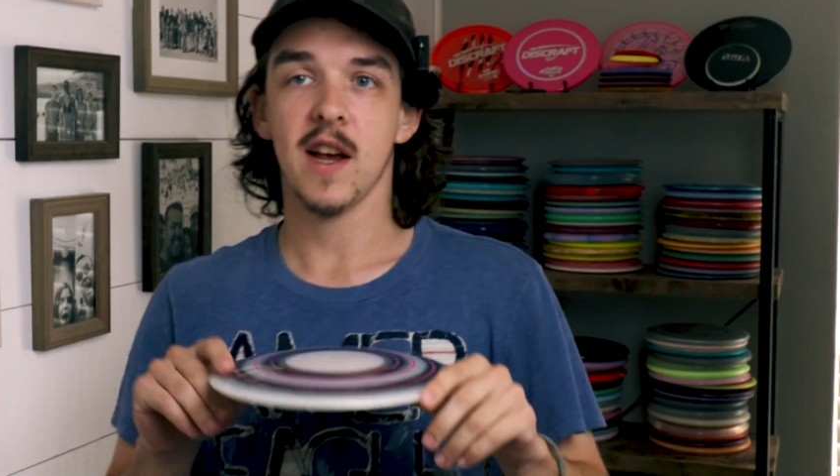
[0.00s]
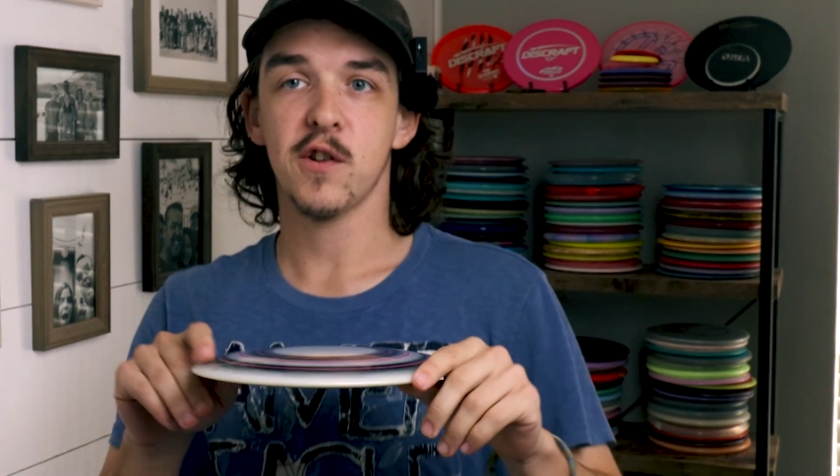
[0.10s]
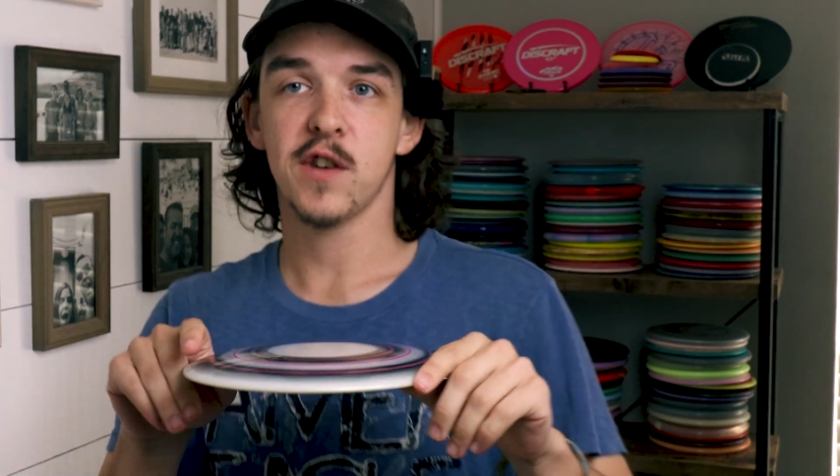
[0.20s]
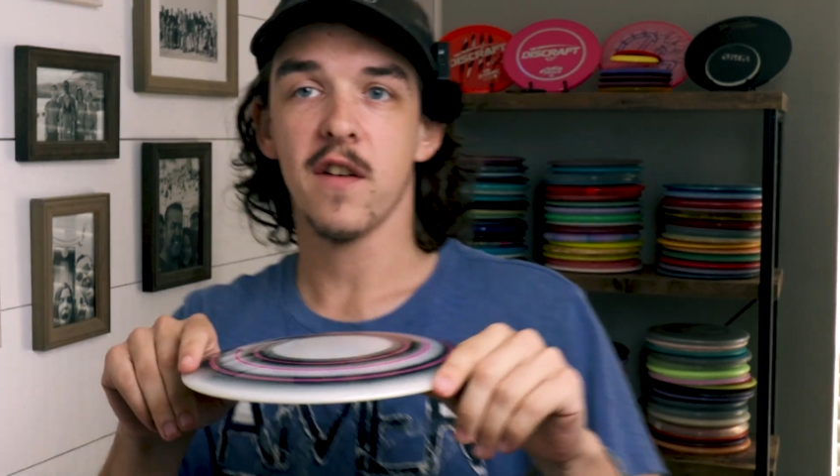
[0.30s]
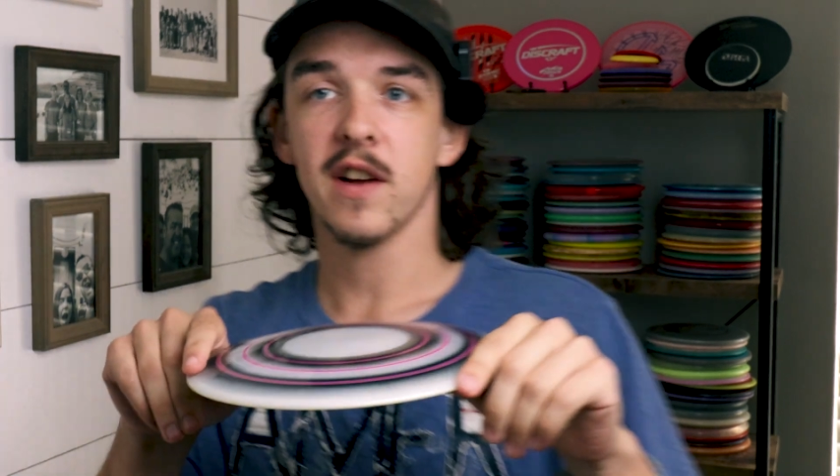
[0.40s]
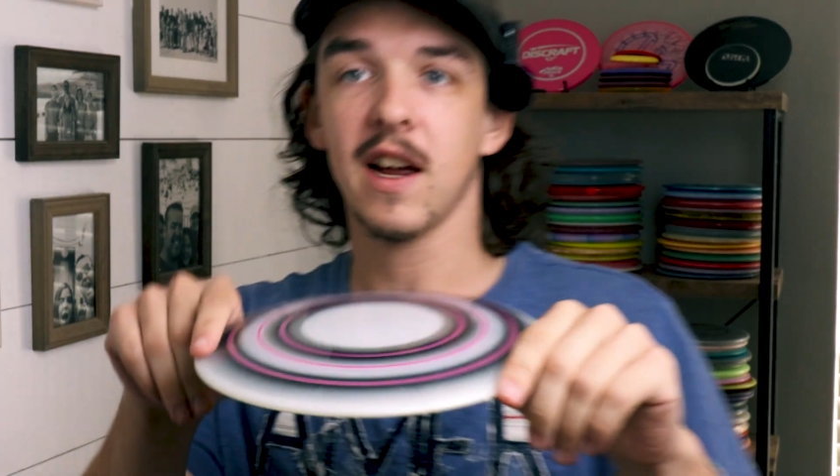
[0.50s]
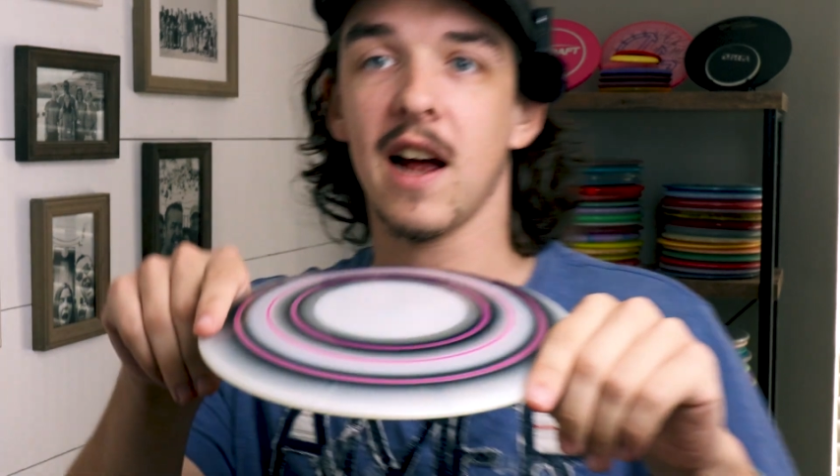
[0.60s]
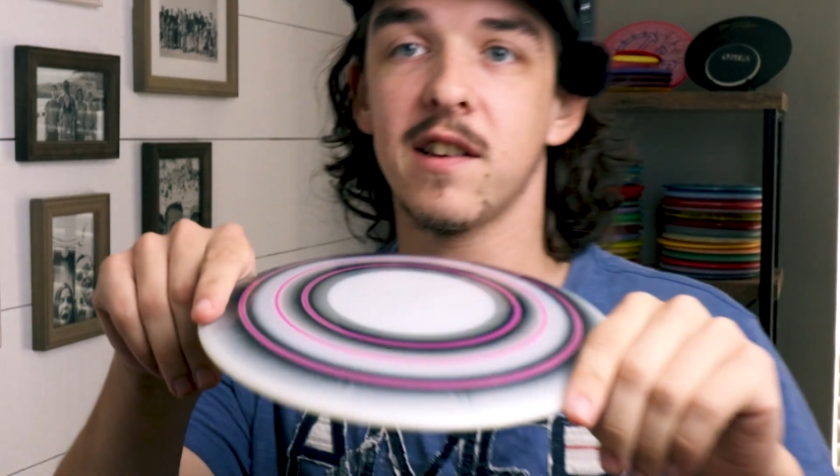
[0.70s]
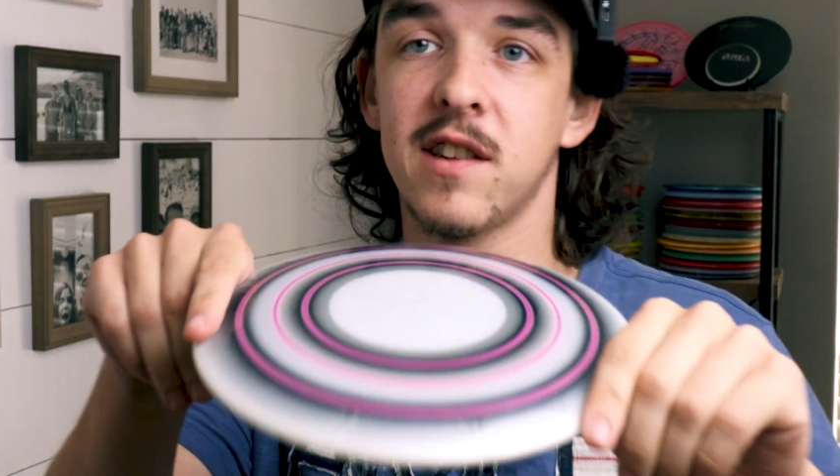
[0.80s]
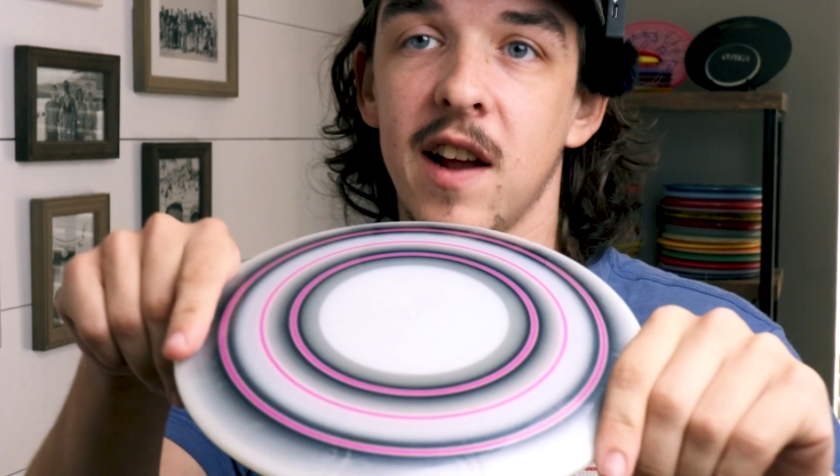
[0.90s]
H7
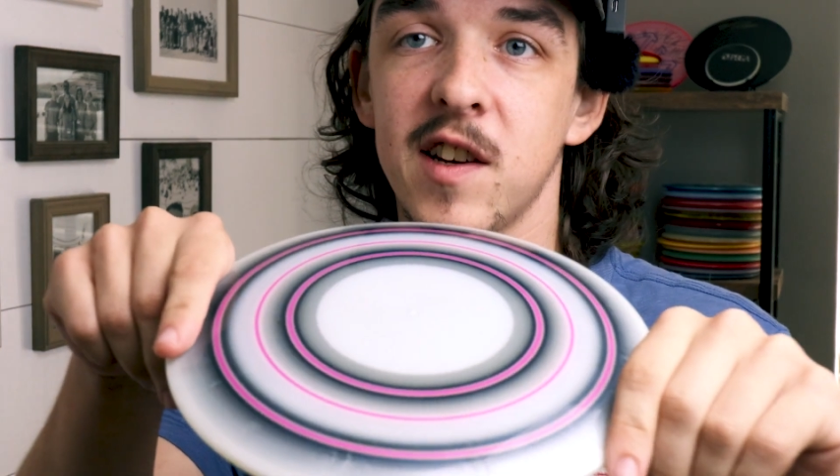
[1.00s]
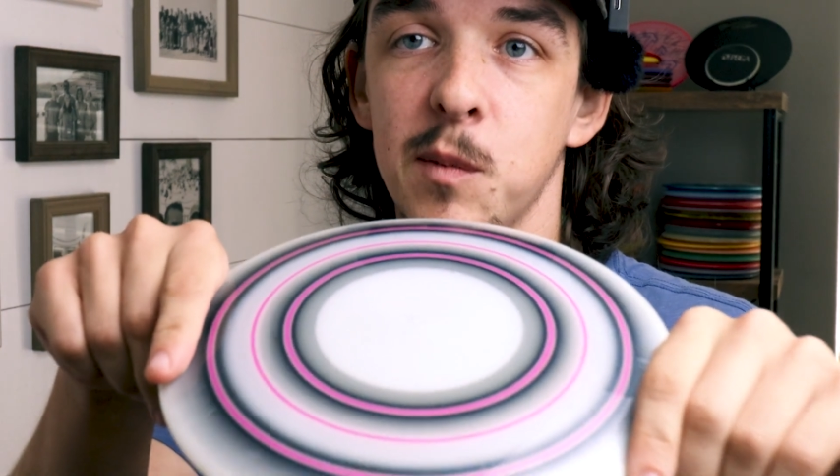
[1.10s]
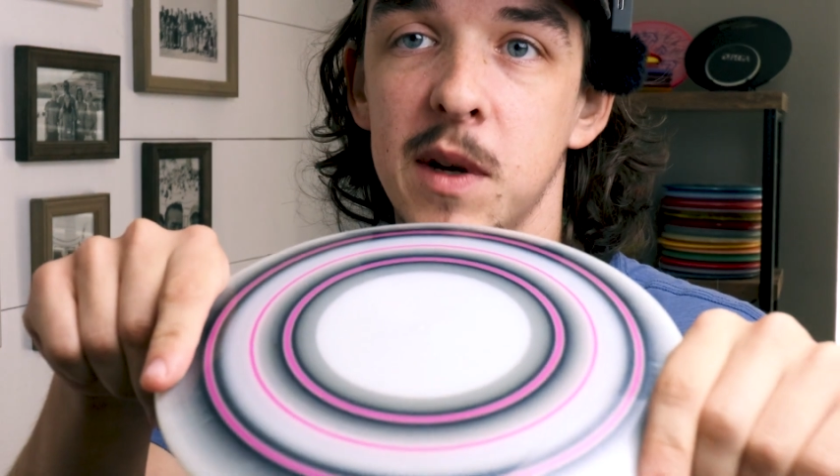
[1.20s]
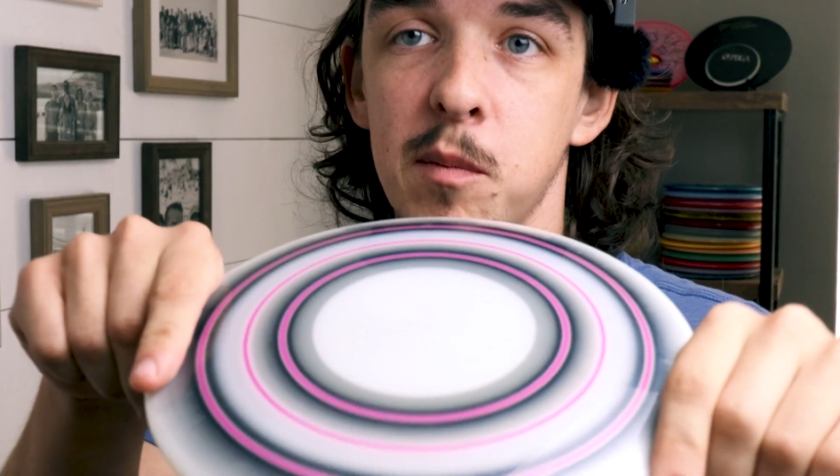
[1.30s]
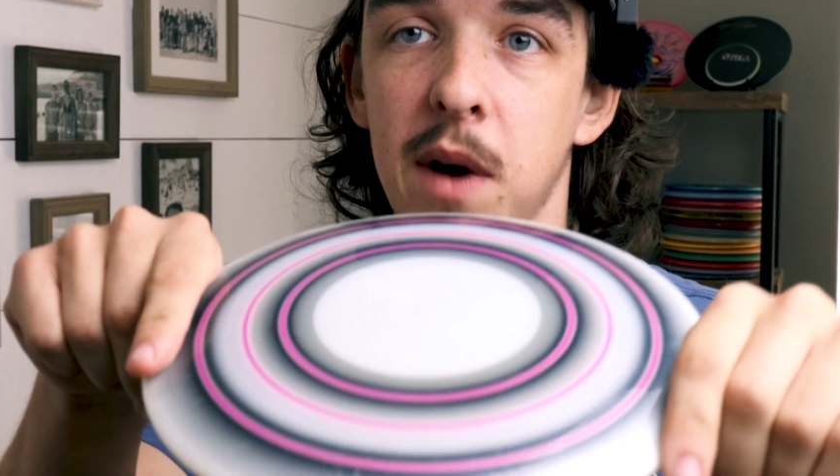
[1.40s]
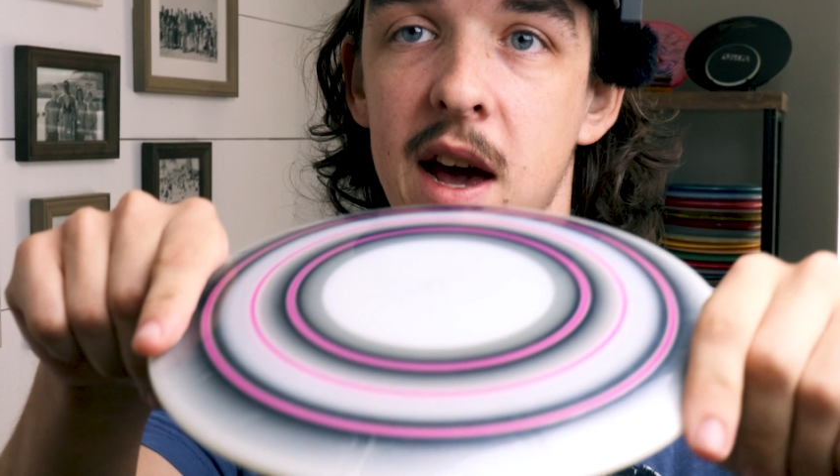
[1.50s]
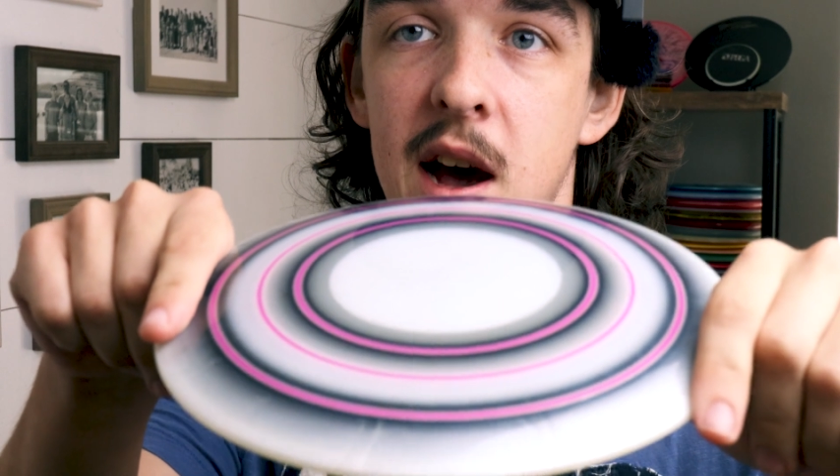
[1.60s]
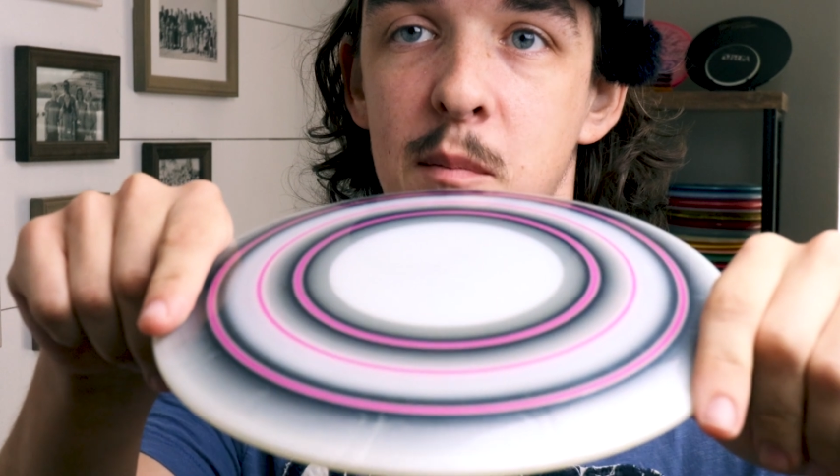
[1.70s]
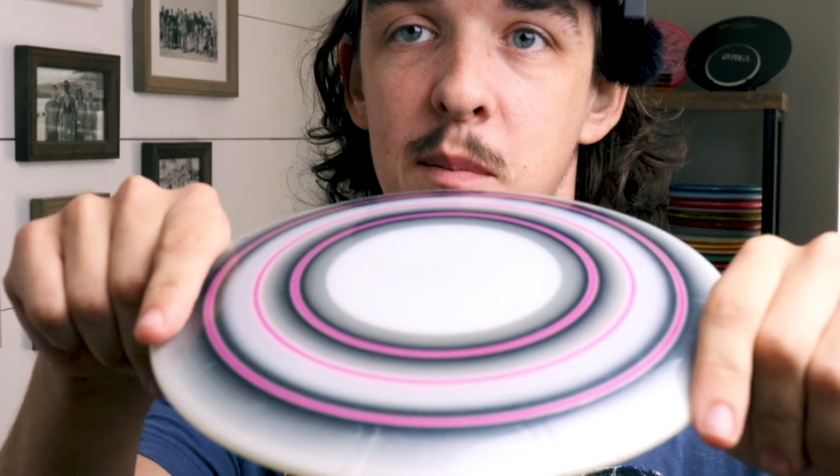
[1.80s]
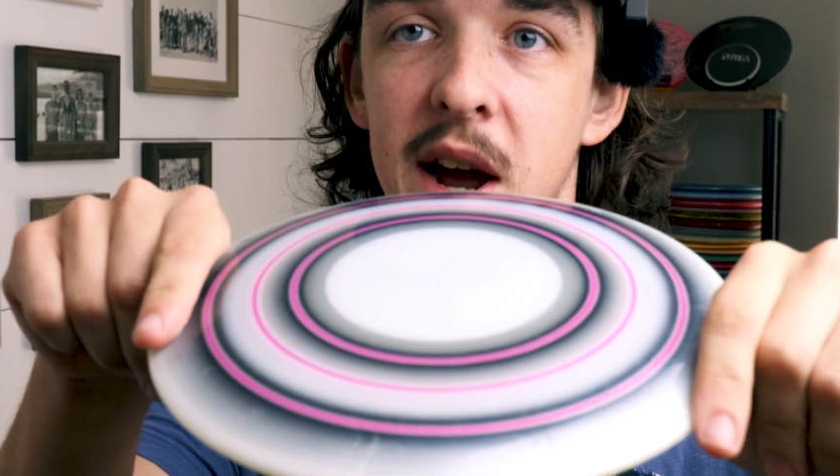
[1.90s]
got sent to me
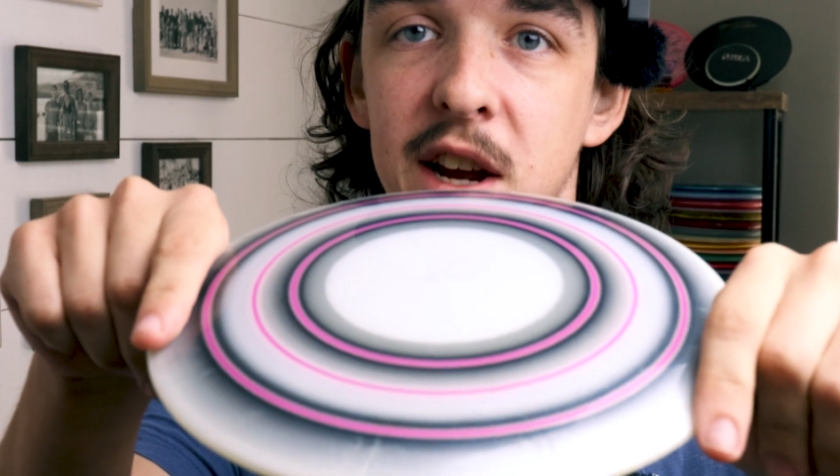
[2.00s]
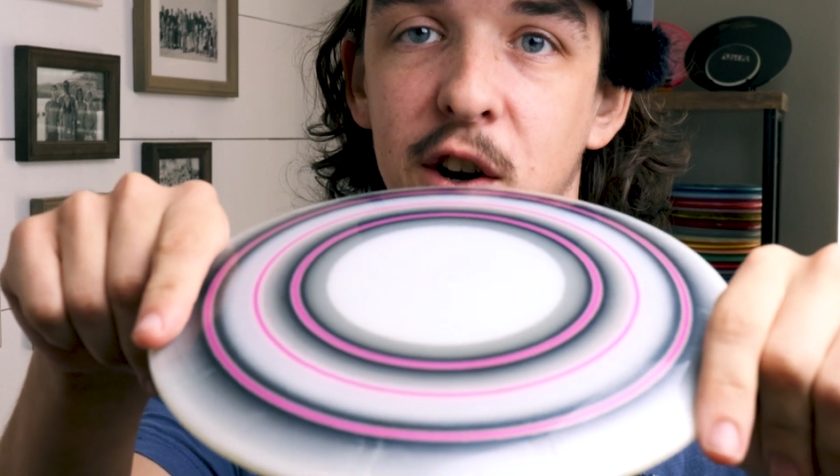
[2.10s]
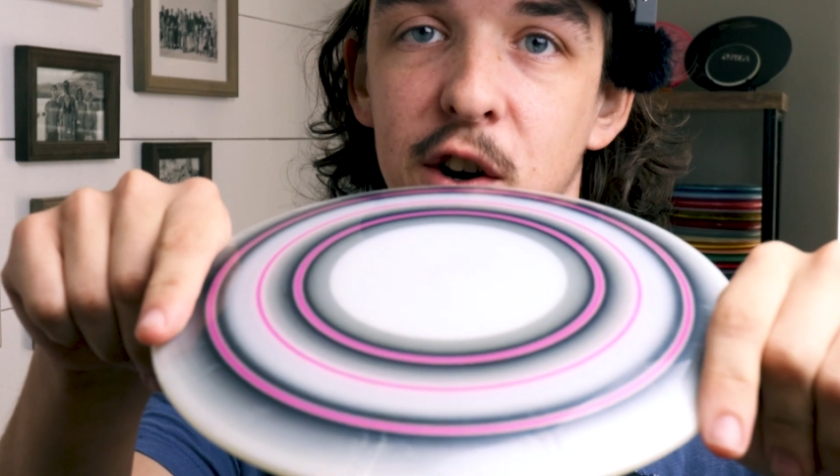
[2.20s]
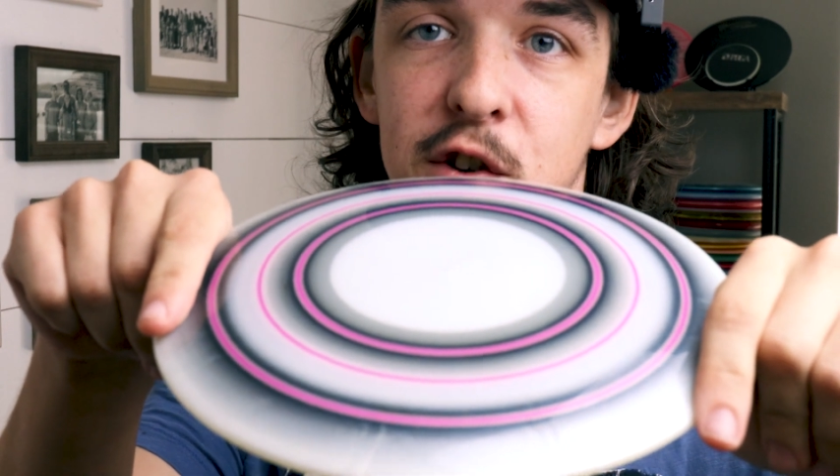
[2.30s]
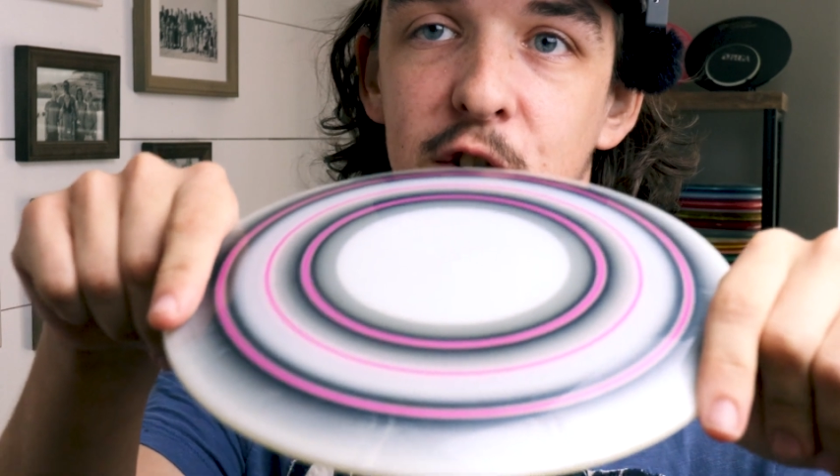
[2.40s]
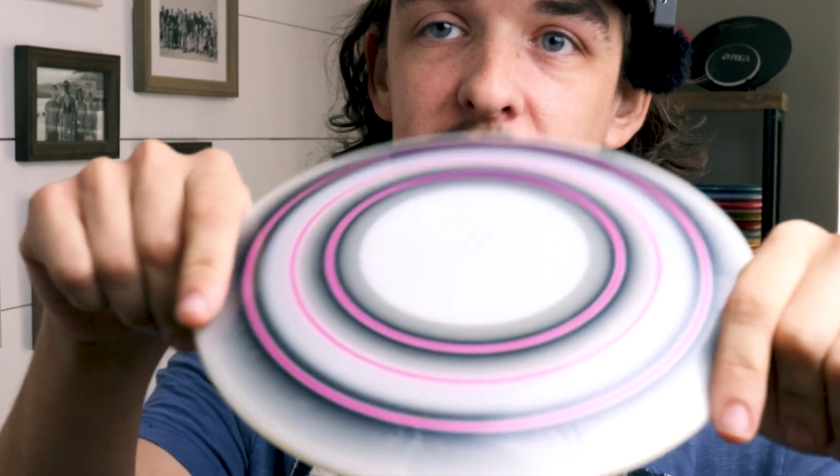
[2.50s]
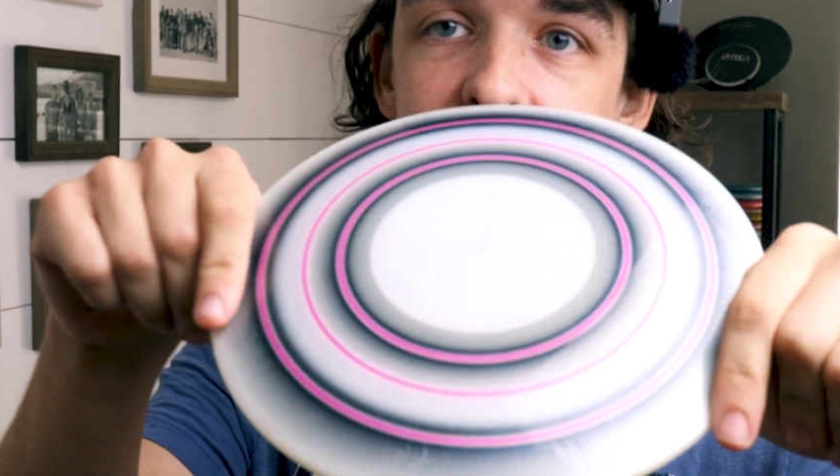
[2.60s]
by Mike Kreischer.